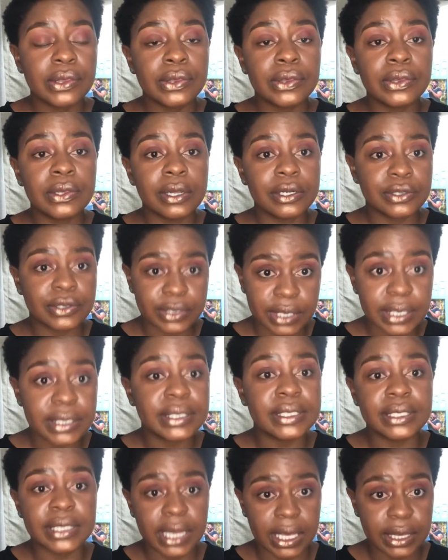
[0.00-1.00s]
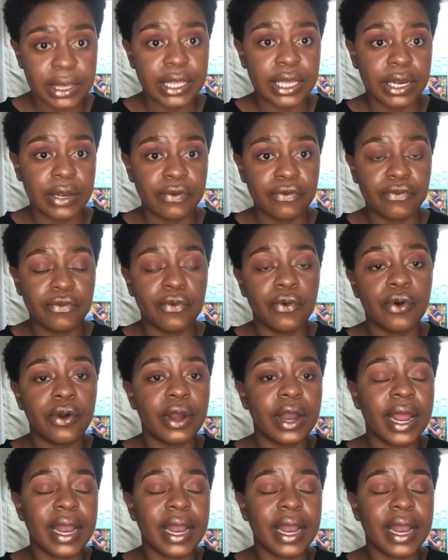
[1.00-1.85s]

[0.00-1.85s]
today's day 34, and